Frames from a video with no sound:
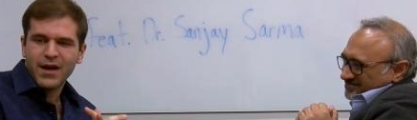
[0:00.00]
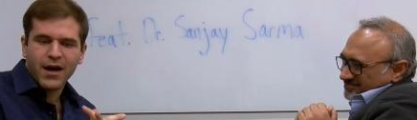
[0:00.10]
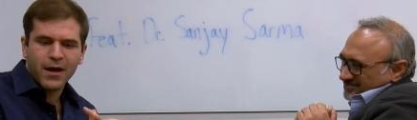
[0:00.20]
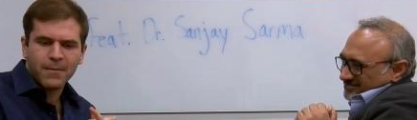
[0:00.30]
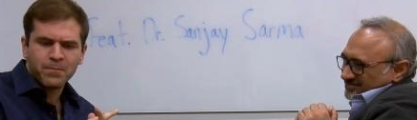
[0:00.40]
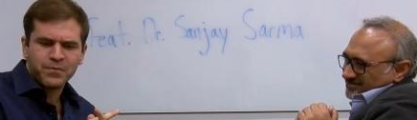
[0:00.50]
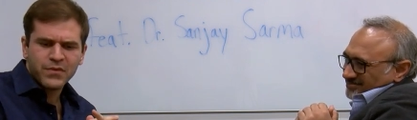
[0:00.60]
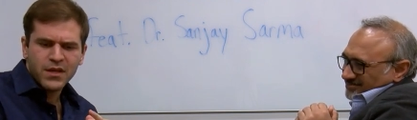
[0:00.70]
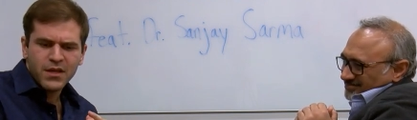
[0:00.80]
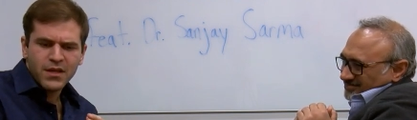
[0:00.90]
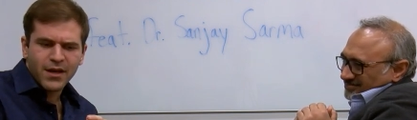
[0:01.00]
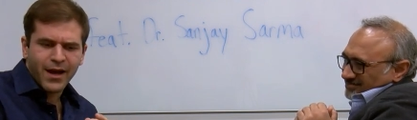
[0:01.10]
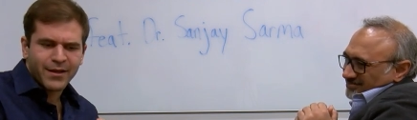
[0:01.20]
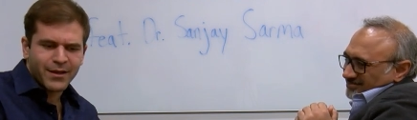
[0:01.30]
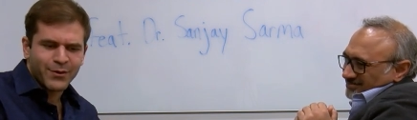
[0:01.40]

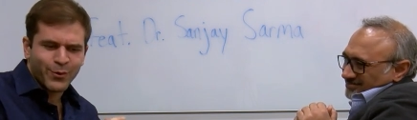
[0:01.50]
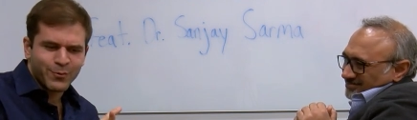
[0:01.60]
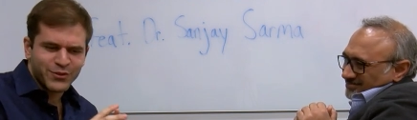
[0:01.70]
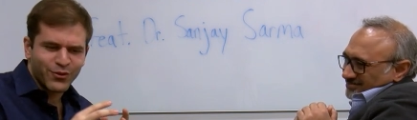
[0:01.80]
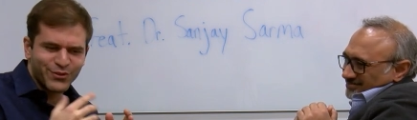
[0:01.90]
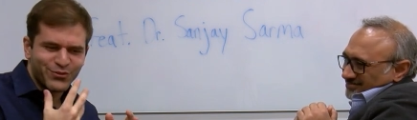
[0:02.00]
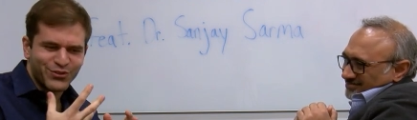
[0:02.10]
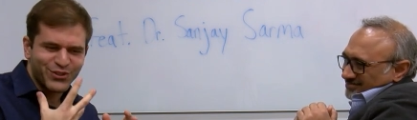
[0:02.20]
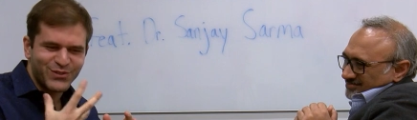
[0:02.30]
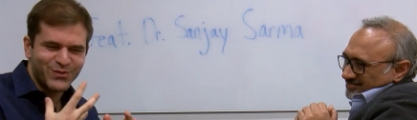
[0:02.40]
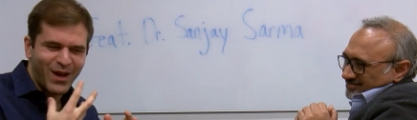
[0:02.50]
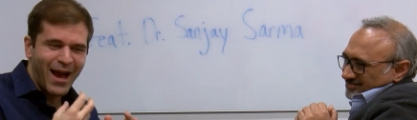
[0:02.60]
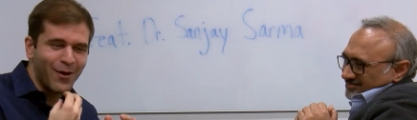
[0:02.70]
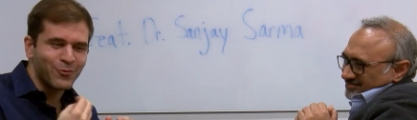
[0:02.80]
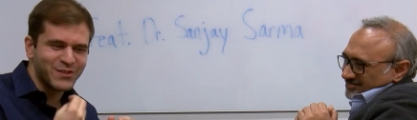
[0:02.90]
Speaker 1: I was also
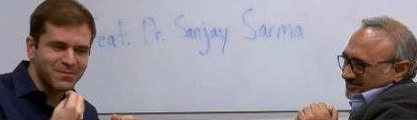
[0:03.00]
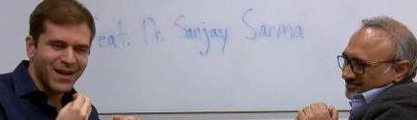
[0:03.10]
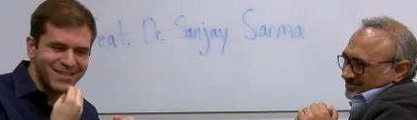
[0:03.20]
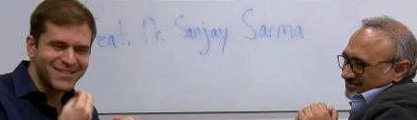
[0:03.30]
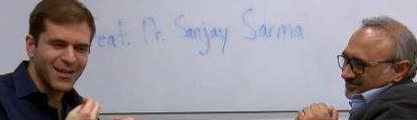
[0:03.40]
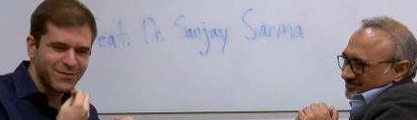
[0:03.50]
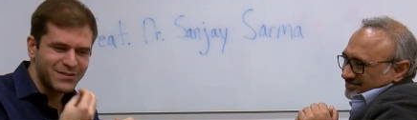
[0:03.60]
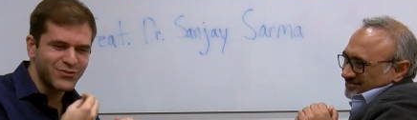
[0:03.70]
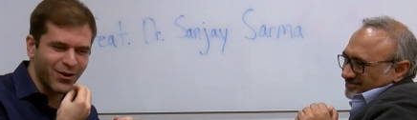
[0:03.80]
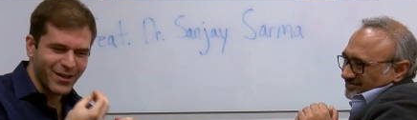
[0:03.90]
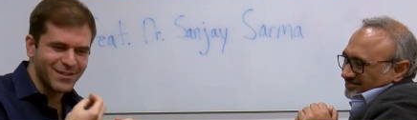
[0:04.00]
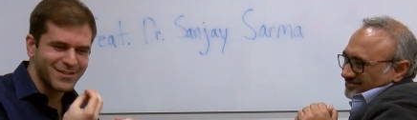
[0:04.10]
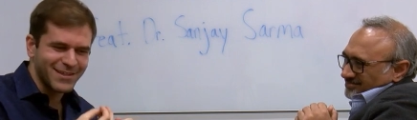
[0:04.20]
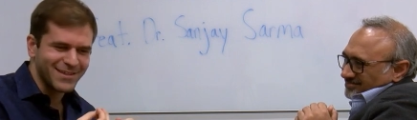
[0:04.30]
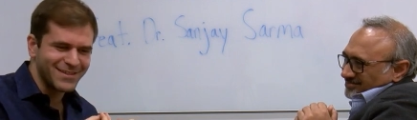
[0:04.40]
I was myself starting
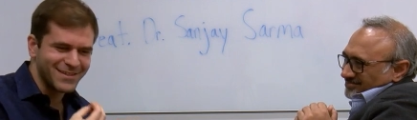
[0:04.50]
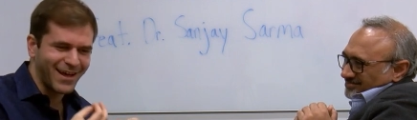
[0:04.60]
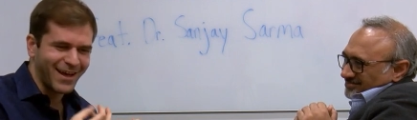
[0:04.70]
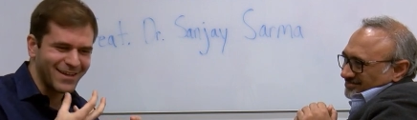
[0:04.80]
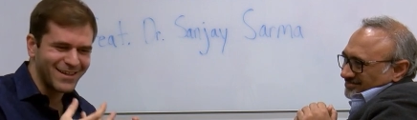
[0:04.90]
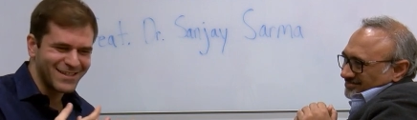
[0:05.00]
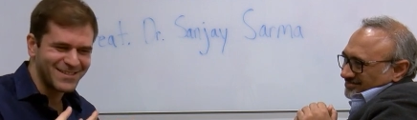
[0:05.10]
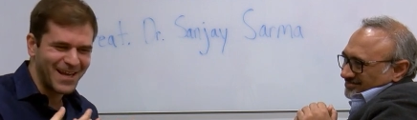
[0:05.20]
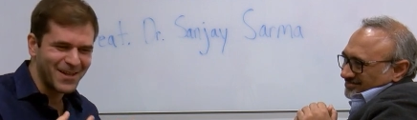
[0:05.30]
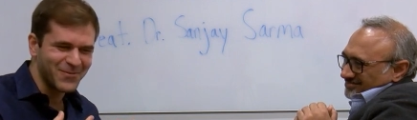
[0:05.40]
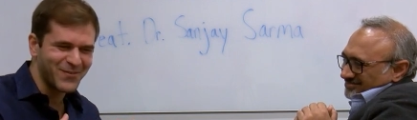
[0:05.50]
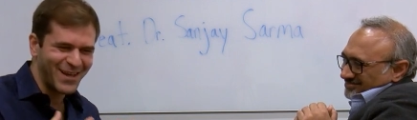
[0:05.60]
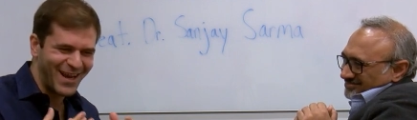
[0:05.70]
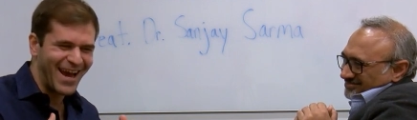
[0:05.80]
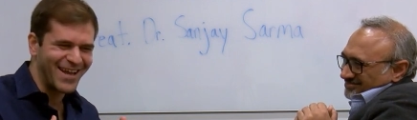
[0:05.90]
to
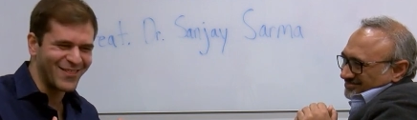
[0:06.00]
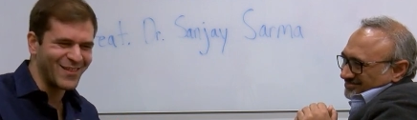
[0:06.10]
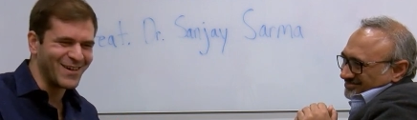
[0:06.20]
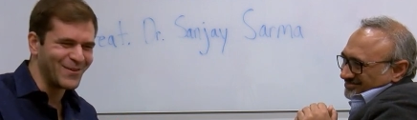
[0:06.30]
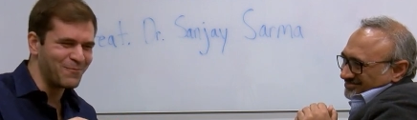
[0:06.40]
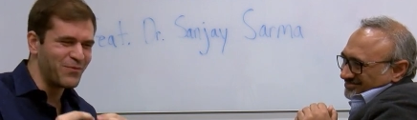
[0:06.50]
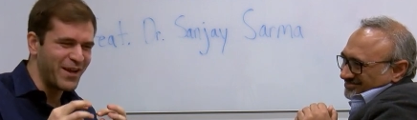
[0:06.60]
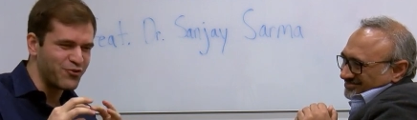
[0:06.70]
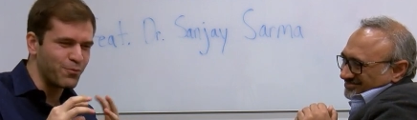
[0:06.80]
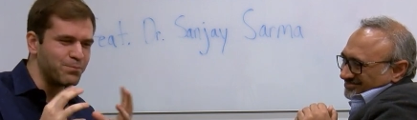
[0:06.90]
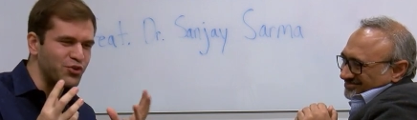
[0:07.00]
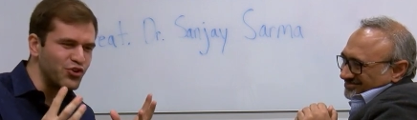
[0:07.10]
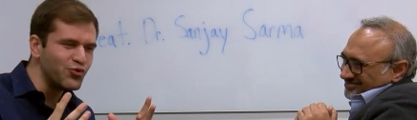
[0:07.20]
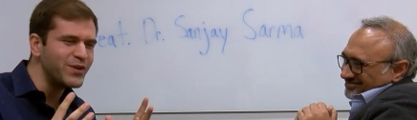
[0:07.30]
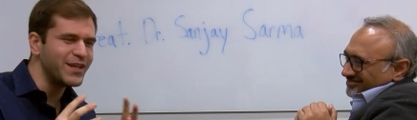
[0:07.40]
salivate at the
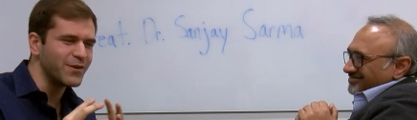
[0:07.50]
beauty